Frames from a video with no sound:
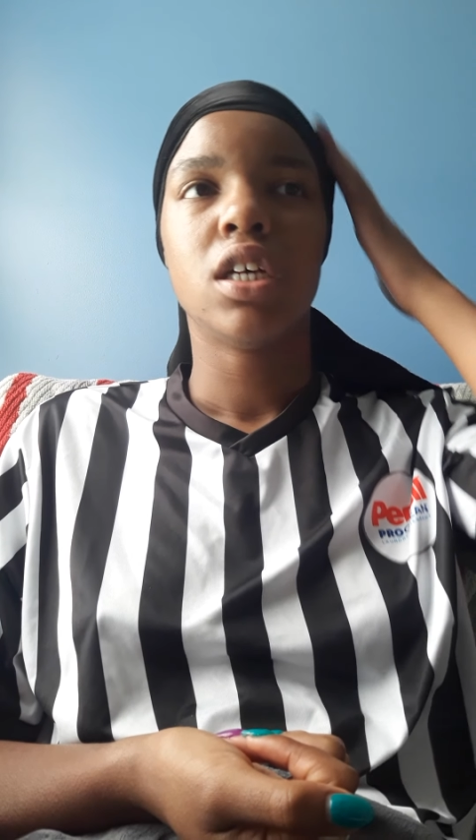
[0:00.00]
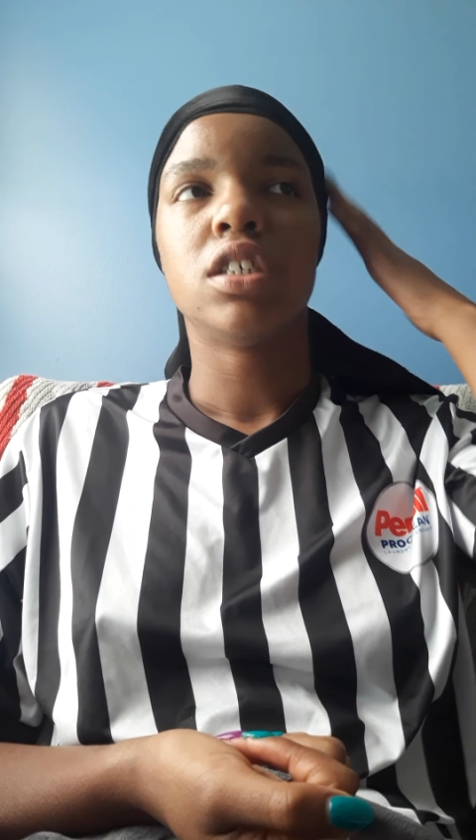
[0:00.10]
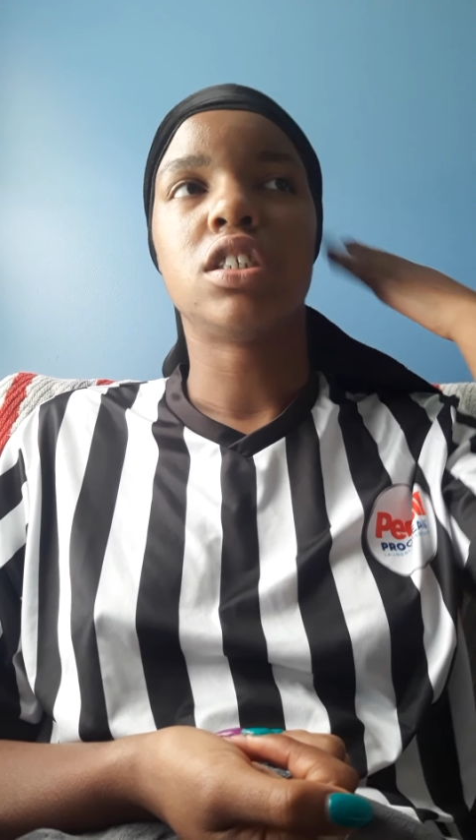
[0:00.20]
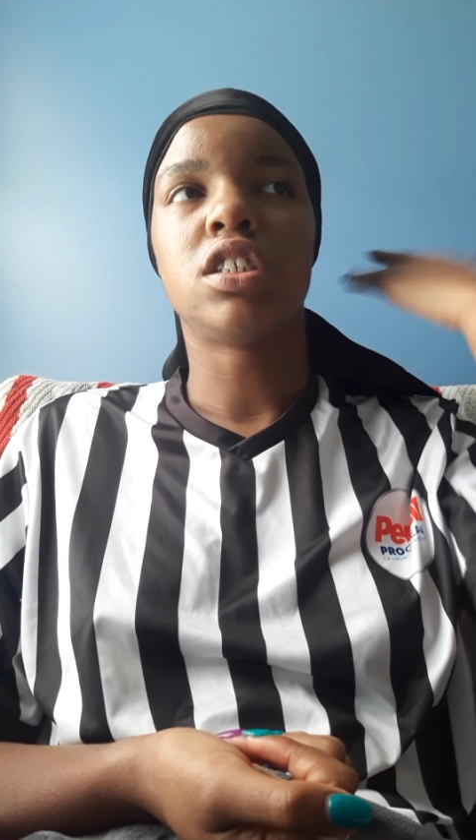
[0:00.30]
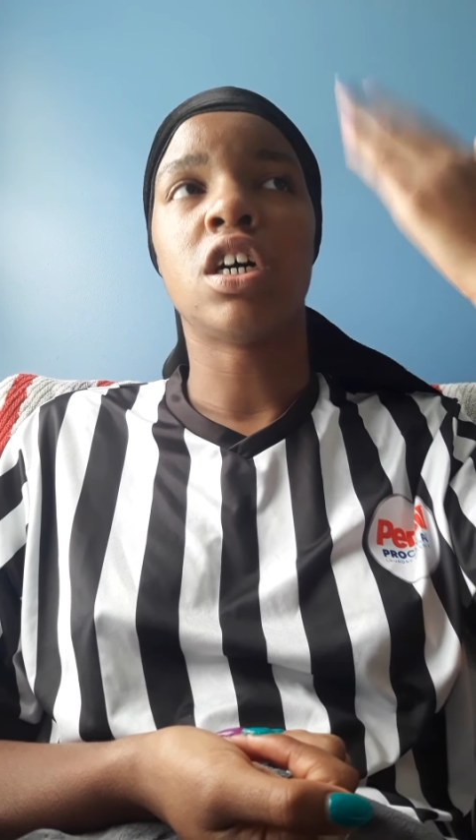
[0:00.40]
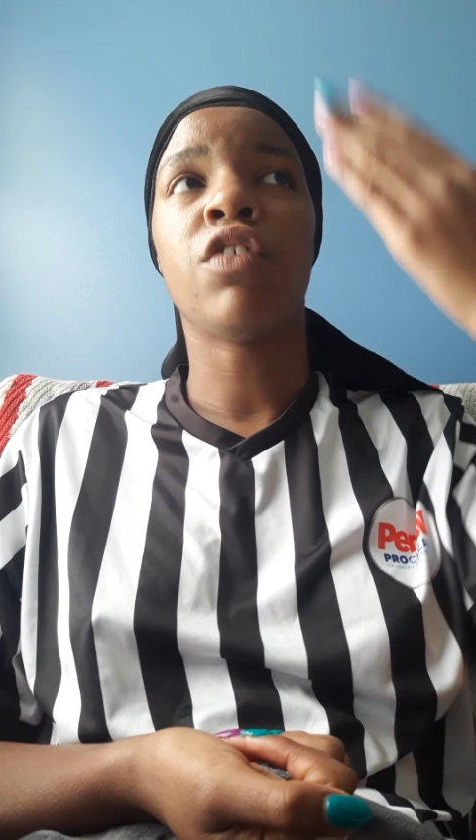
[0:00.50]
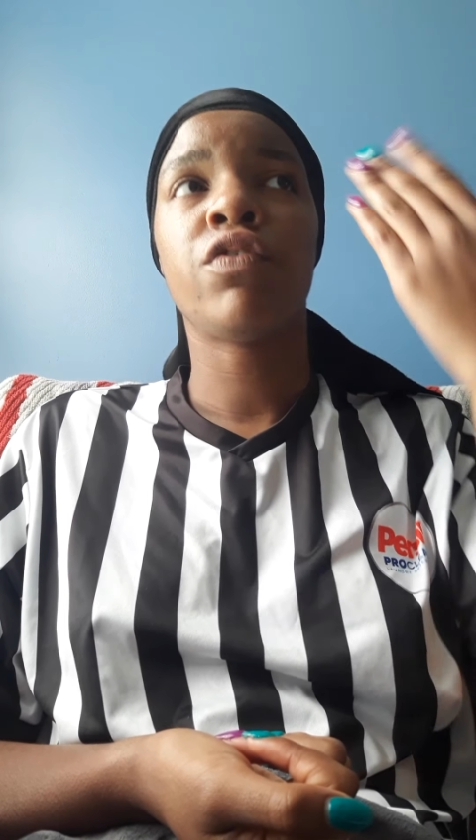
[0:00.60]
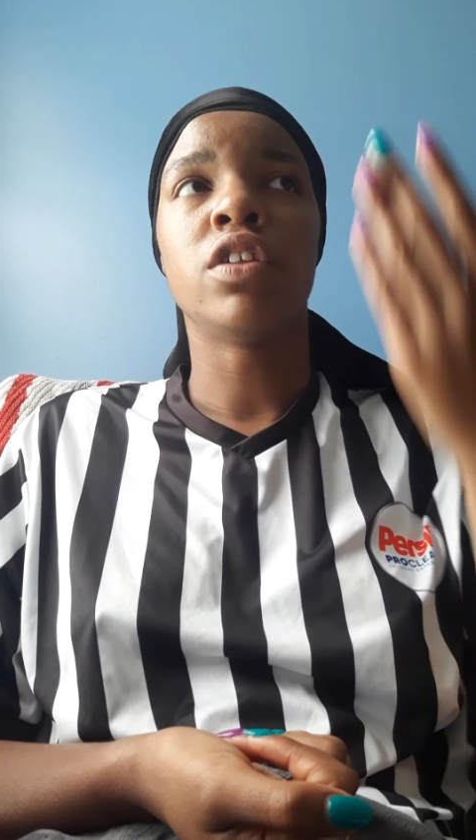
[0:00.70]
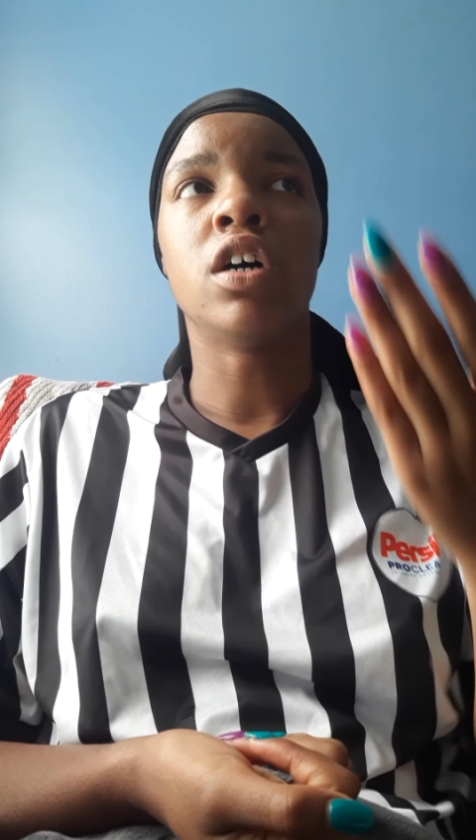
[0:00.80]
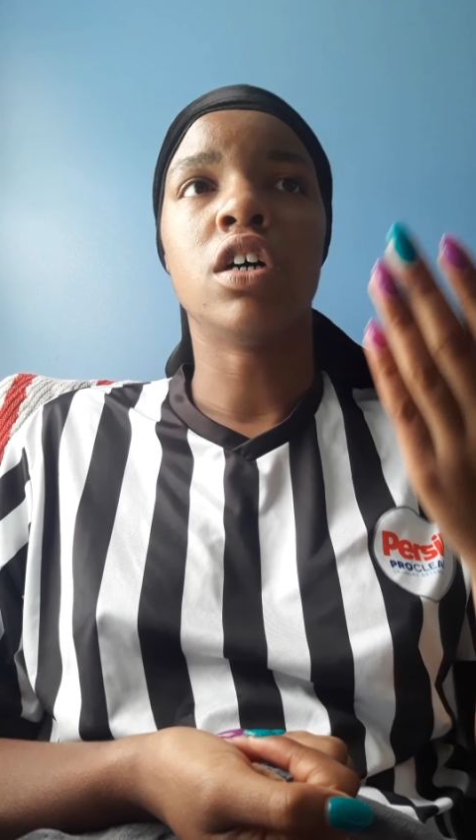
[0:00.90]

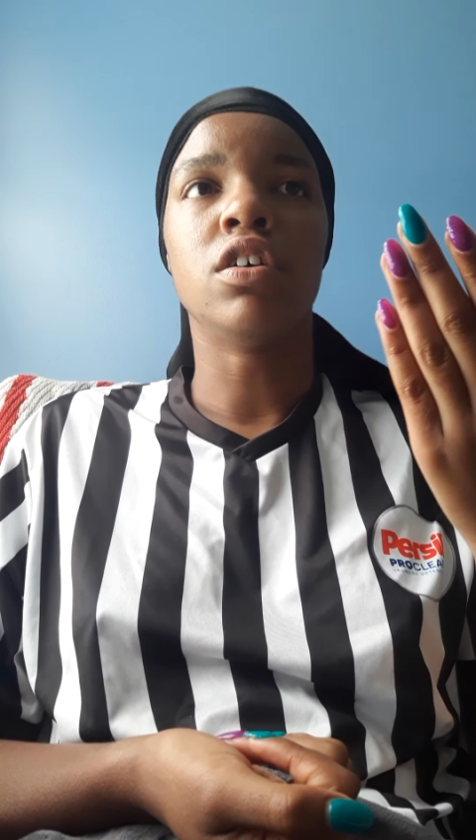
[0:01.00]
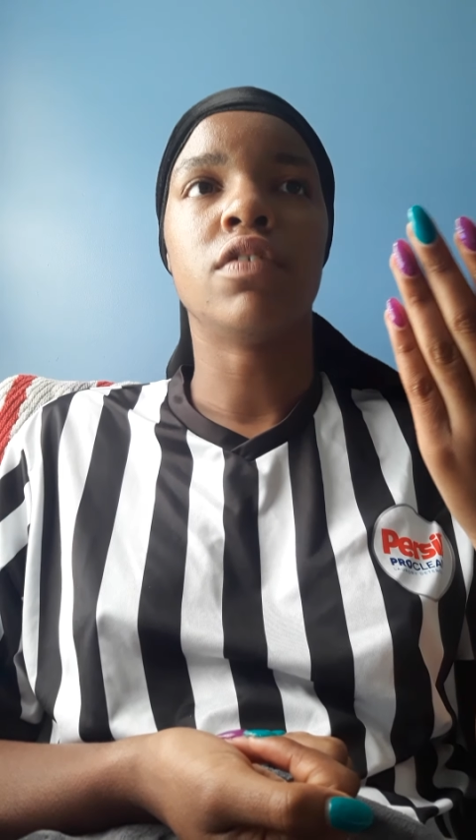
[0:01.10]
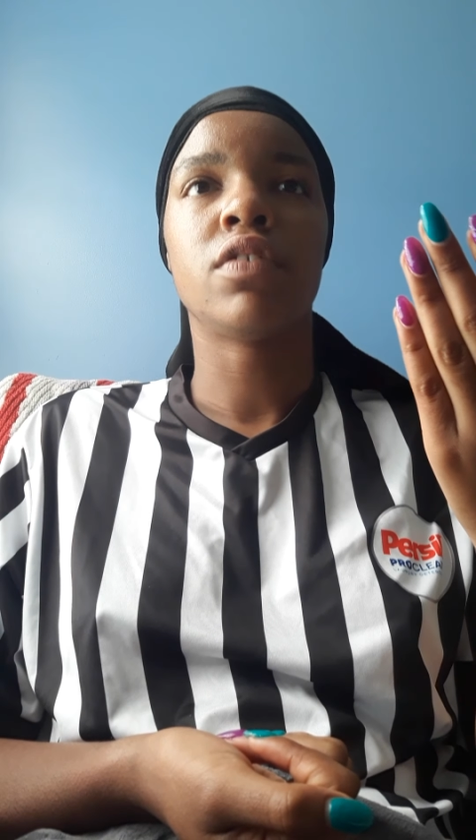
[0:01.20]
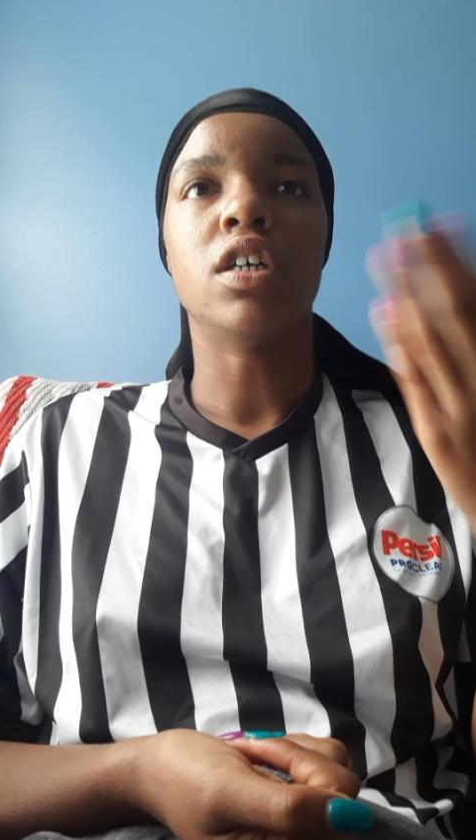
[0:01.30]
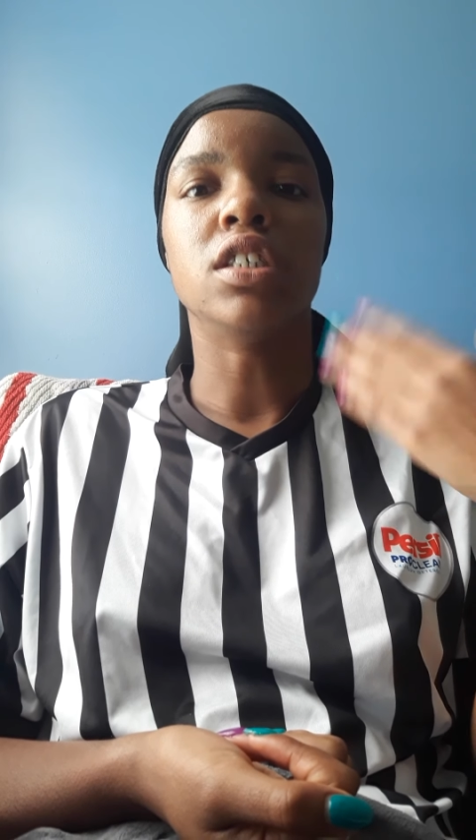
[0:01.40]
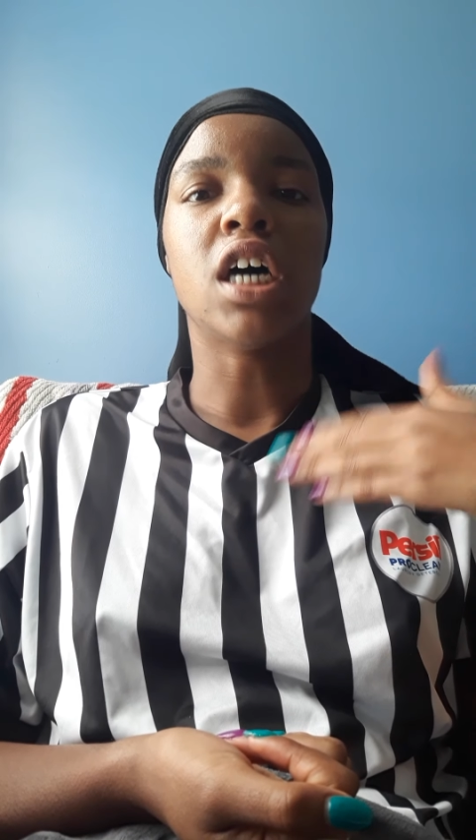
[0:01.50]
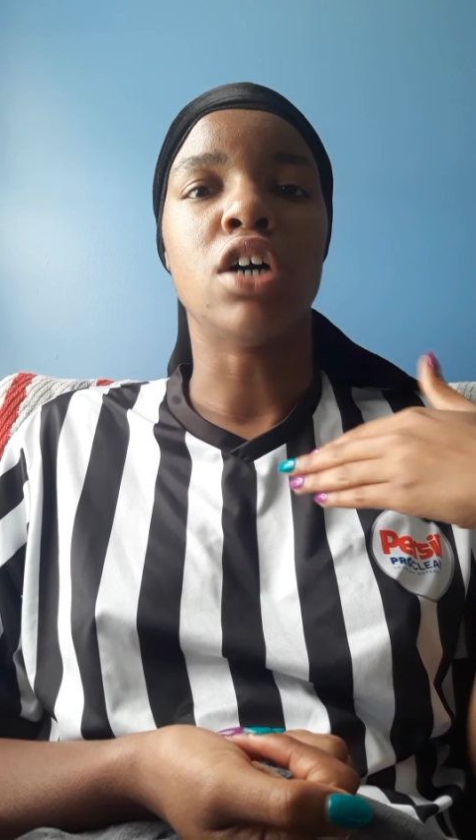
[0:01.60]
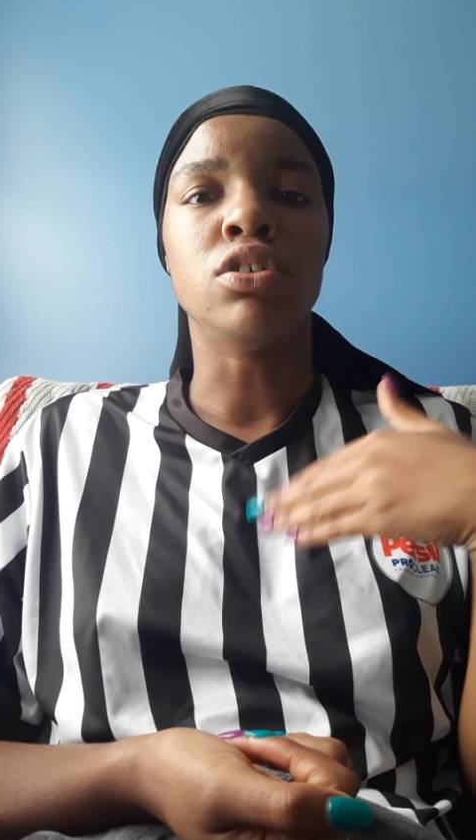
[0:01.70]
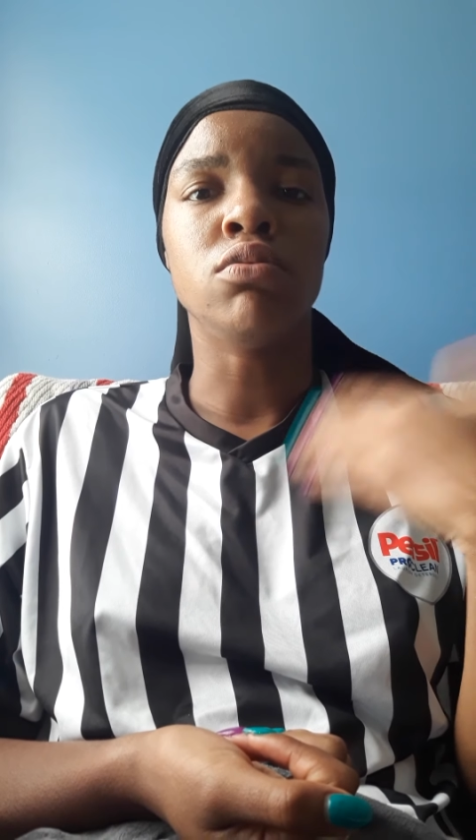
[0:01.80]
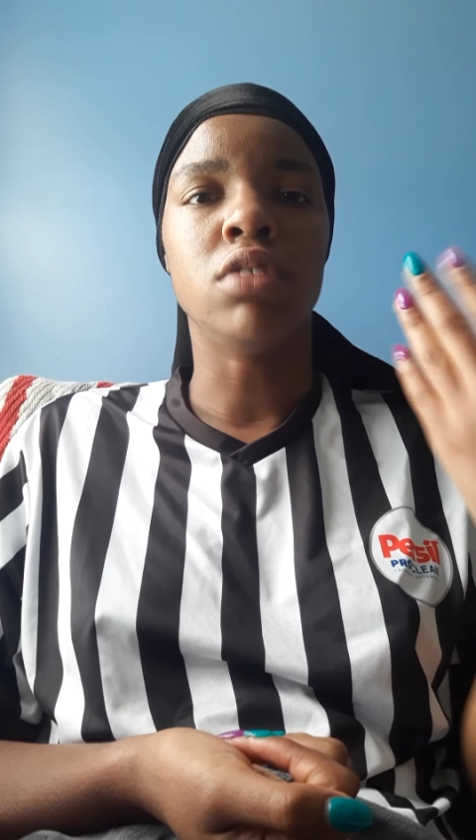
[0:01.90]
Self-love is how
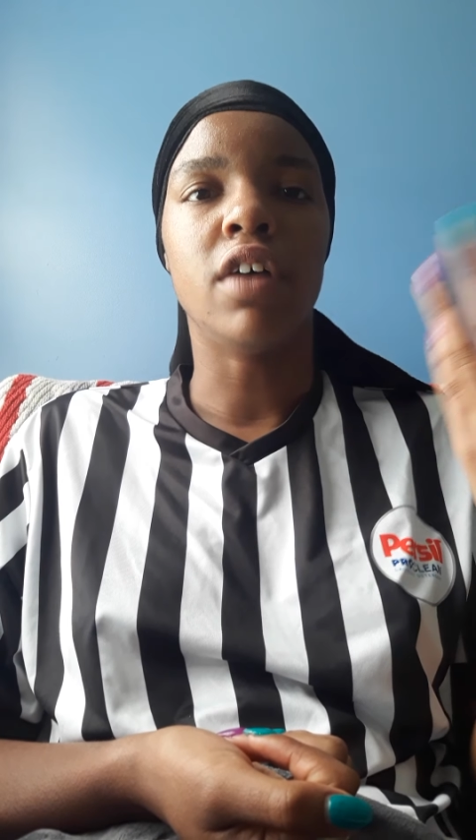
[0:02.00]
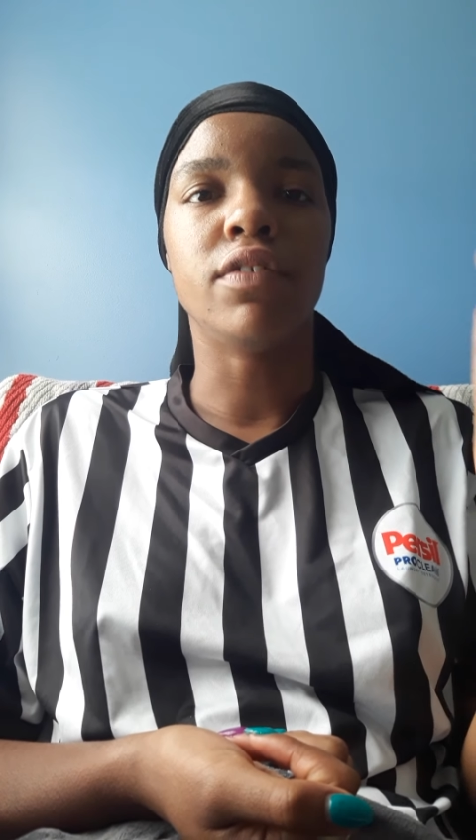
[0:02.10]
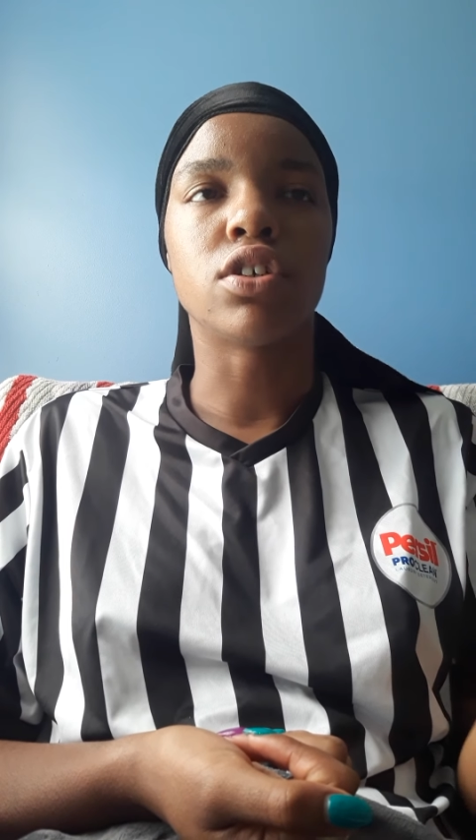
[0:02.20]
you love